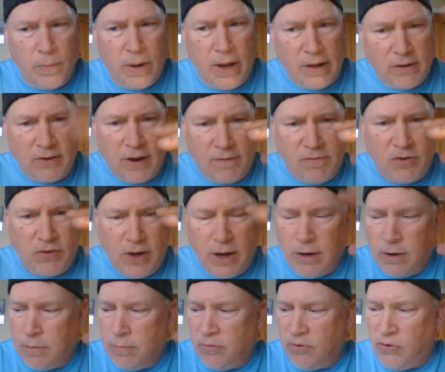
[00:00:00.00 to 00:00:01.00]
in Savage
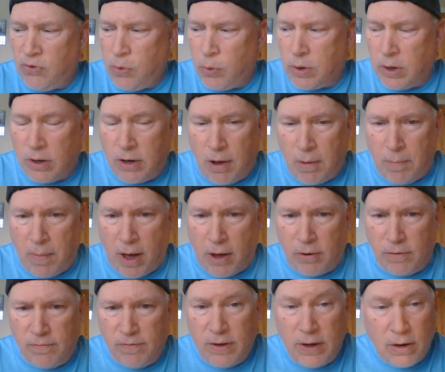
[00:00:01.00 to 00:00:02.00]
Kingdoms, you could come out
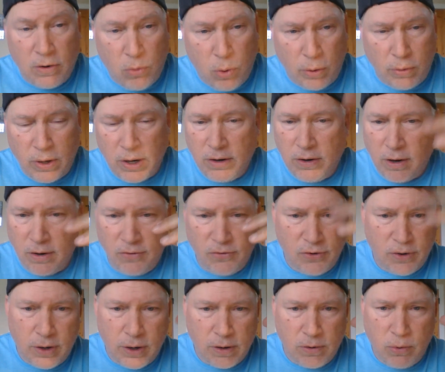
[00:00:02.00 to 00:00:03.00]
of the, quote,
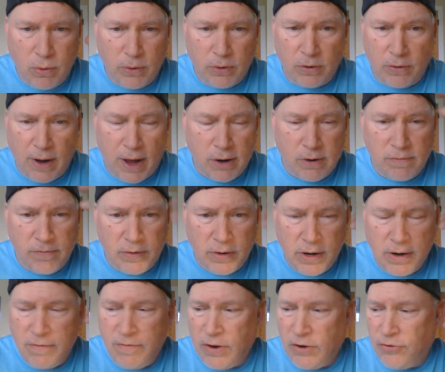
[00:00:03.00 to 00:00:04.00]
dungeon, unquote, or out of an
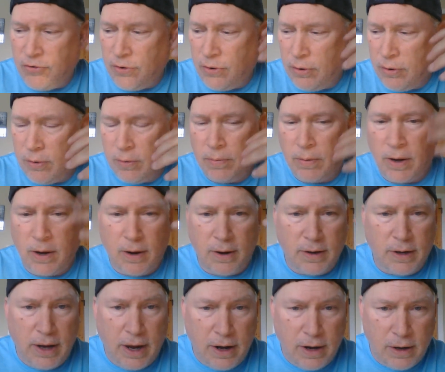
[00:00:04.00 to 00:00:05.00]
adventure,
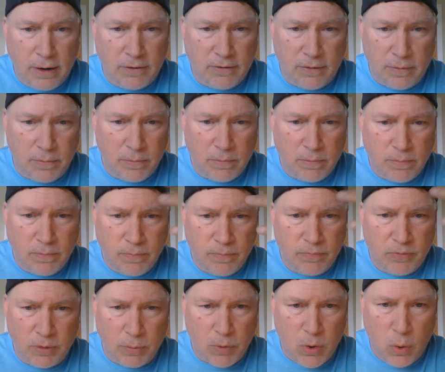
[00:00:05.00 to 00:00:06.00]
gaining some
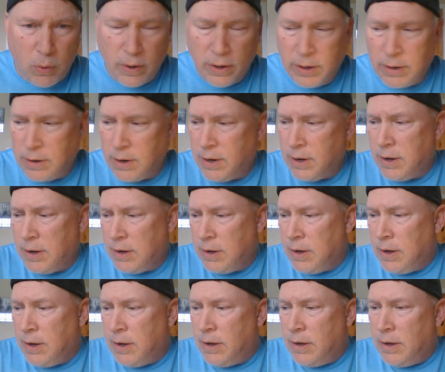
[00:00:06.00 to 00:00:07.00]
coin,
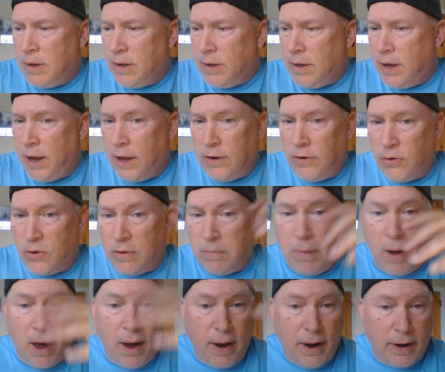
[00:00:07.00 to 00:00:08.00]
and you could
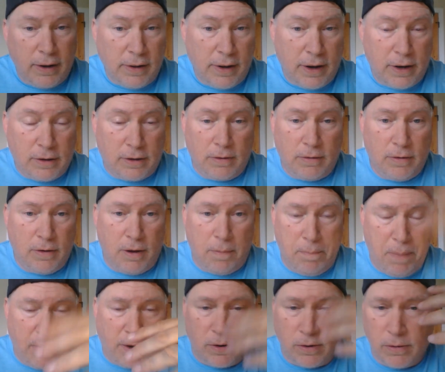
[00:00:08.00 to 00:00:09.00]
buy, like, a
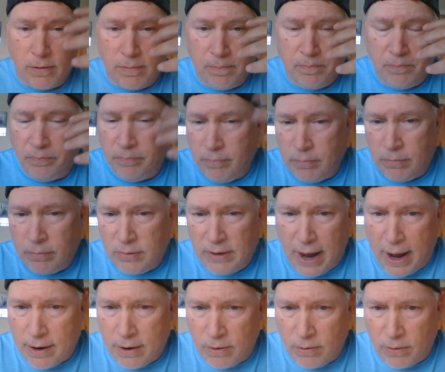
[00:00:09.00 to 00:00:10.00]
better
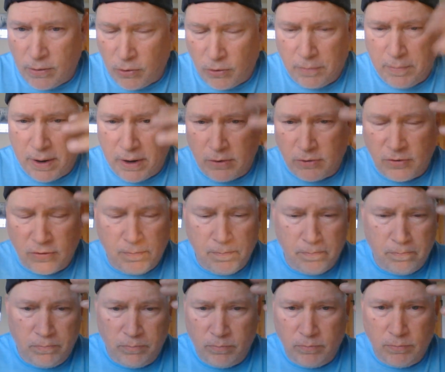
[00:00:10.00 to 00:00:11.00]
dagger or a better
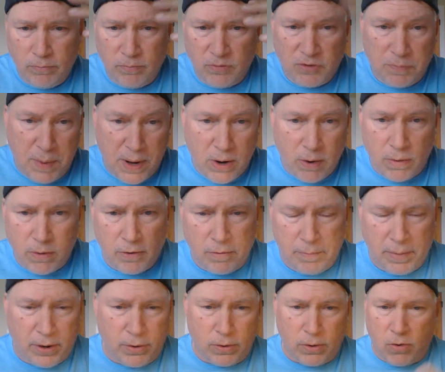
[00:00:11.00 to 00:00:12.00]
spear or a
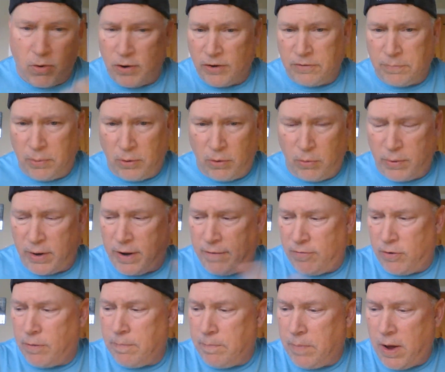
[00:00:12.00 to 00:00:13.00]
better crossbow or
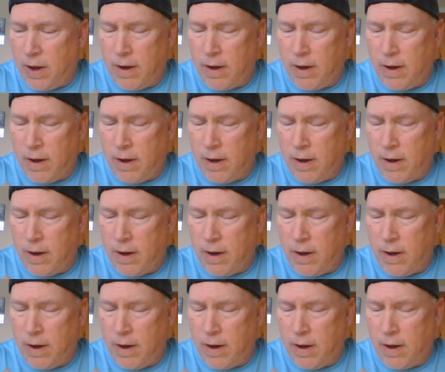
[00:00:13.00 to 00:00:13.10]
whatever.